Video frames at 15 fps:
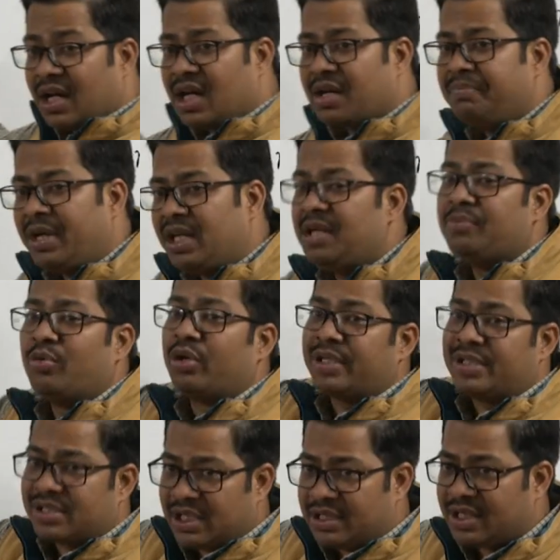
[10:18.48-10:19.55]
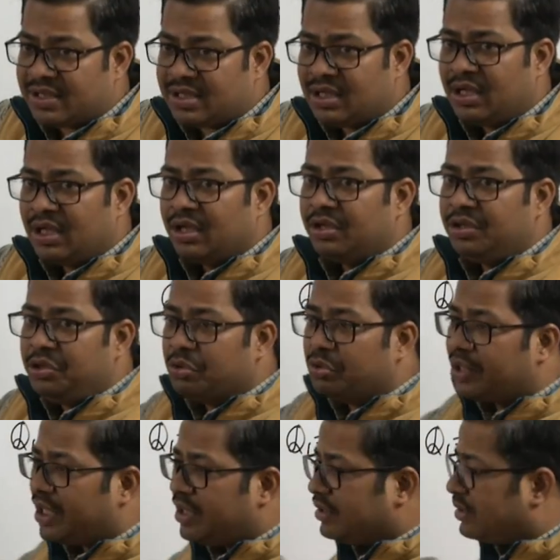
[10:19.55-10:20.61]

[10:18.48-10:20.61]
are many more stages, you can